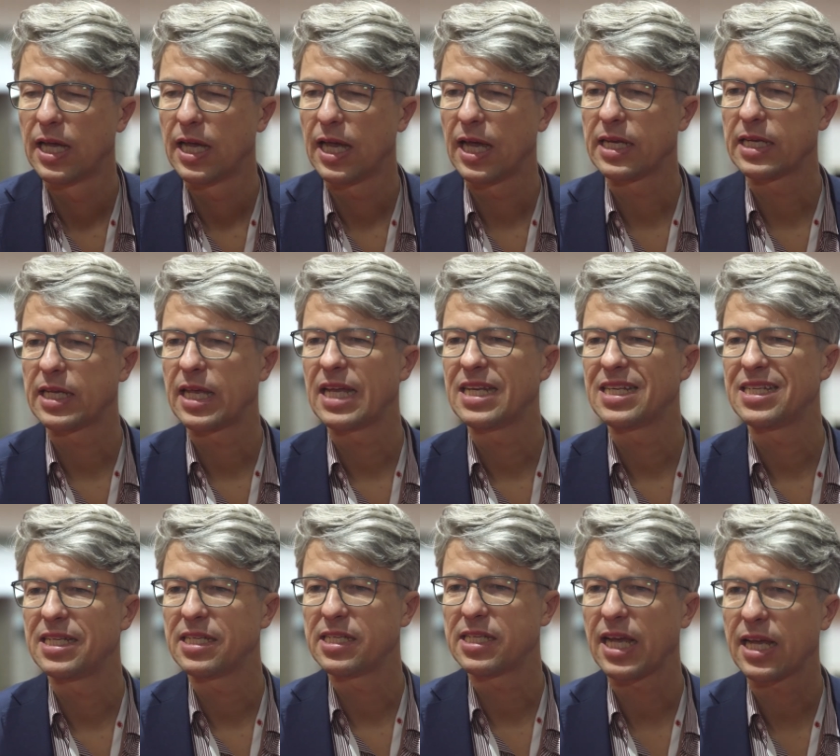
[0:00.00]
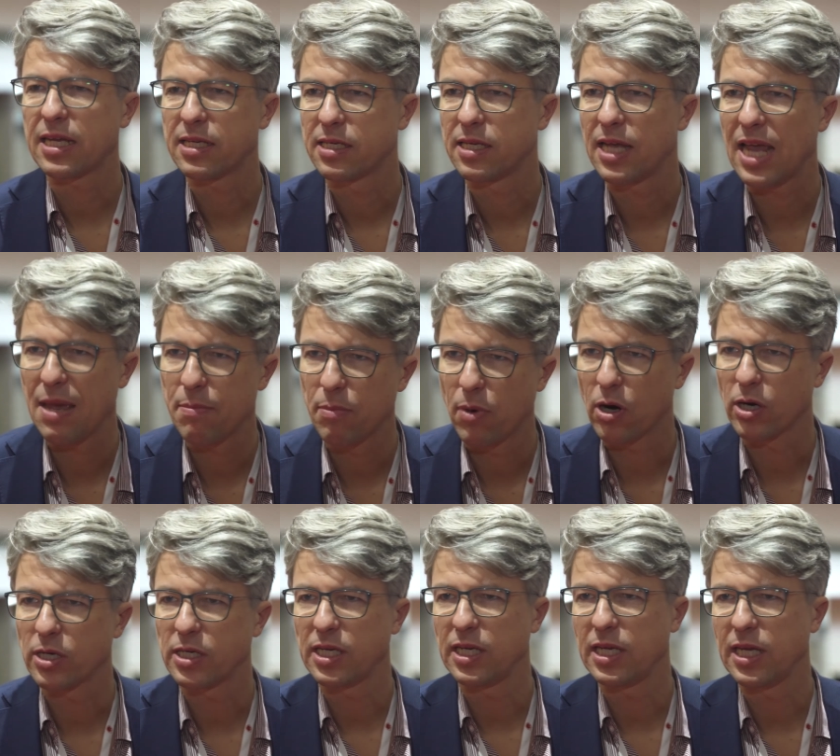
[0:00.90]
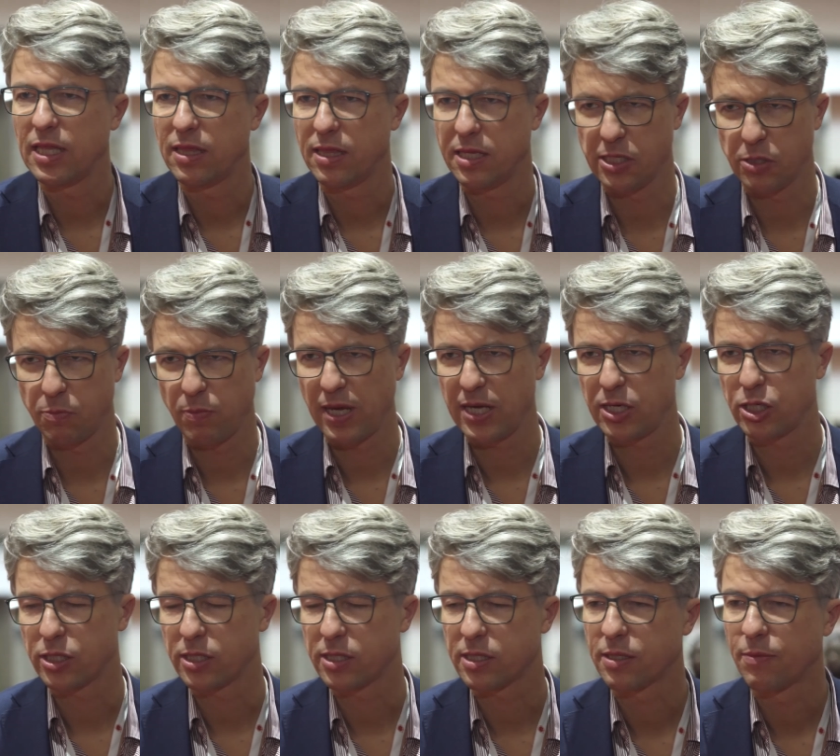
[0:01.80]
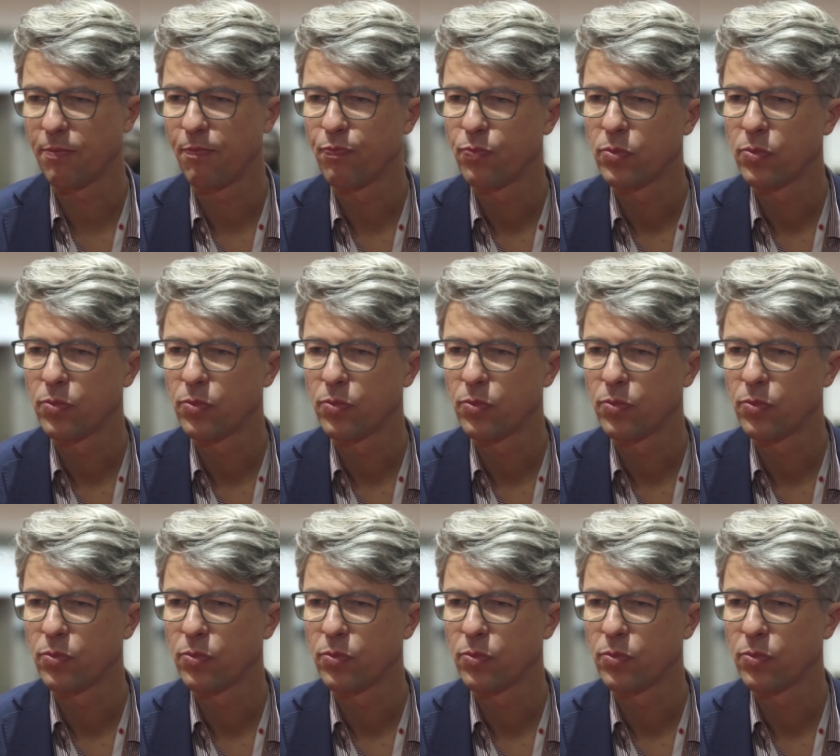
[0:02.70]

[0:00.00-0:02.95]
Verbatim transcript: and can detect M R D in these patients.